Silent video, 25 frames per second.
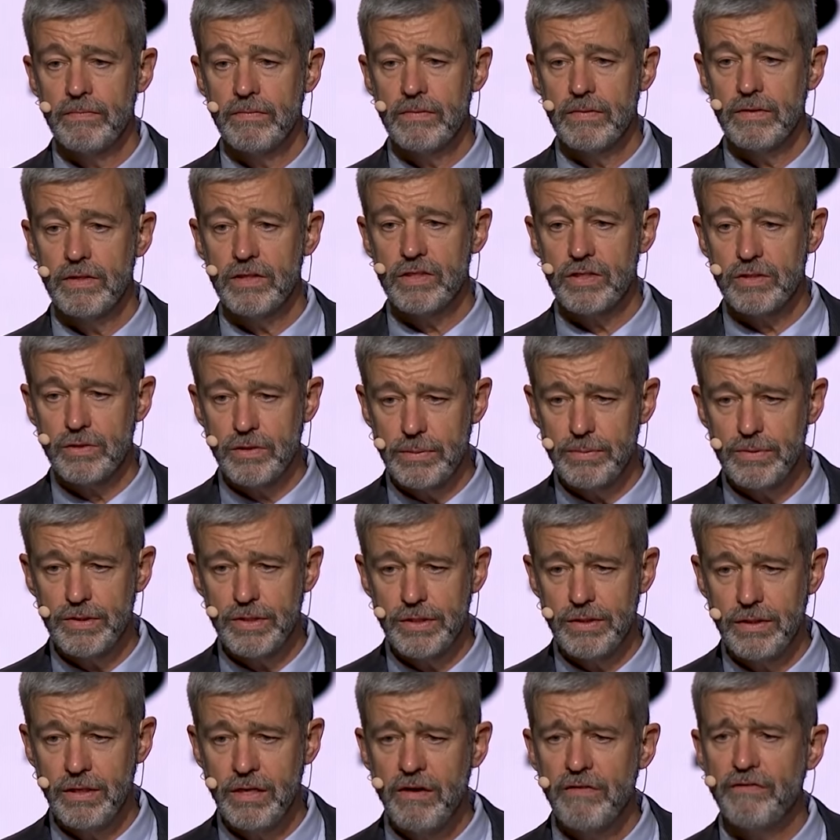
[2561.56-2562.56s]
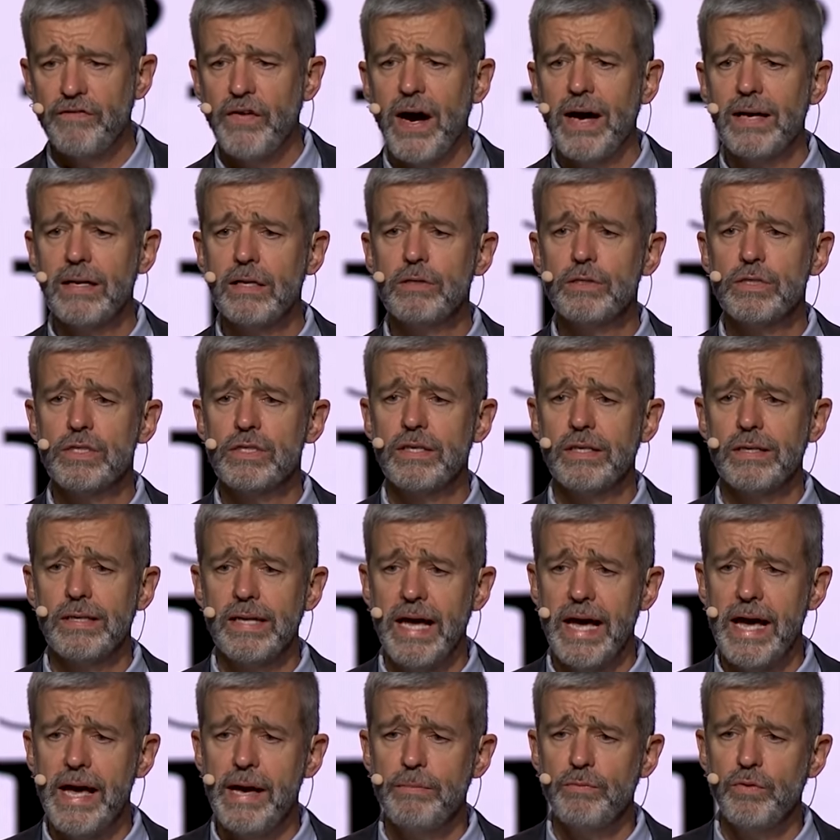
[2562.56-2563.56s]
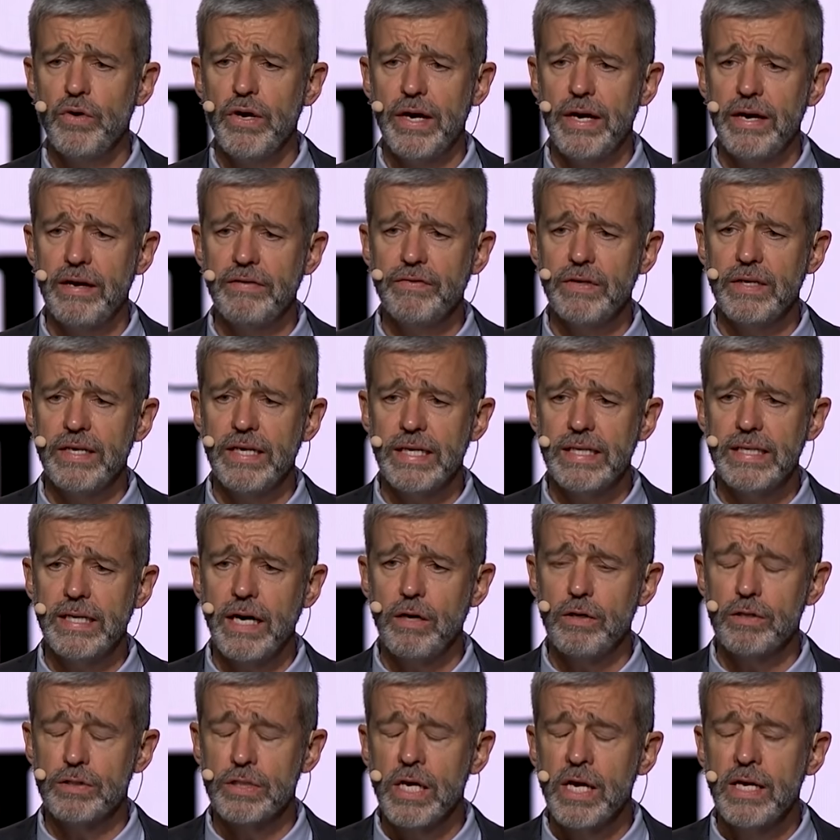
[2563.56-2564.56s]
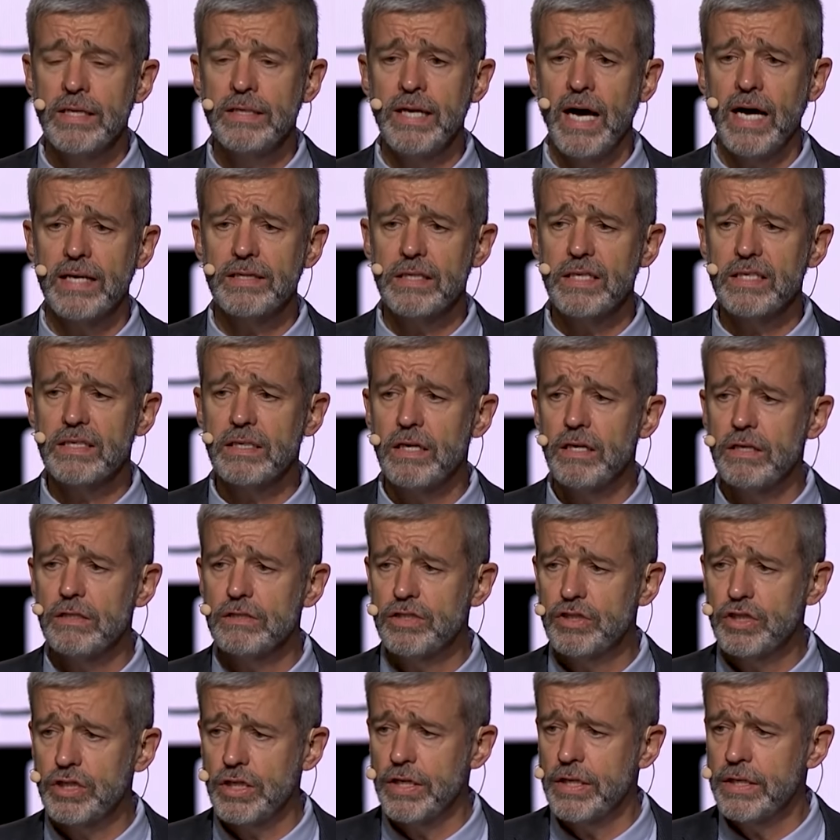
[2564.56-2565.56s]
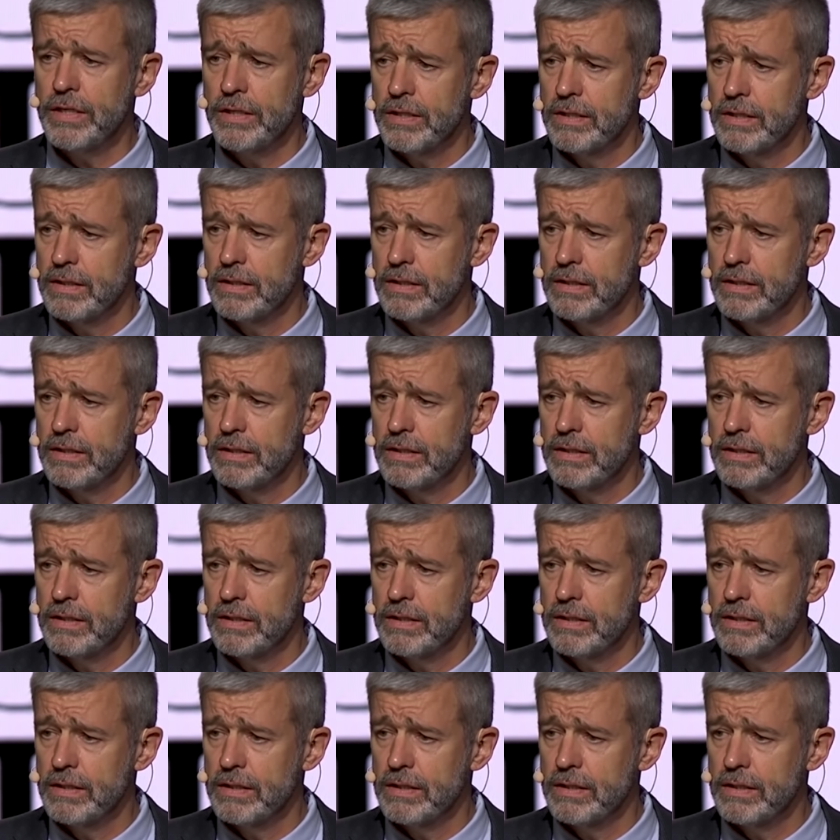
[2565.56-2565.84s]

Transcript: the scripture. Follows the Lamb wherever he goes, not the culture,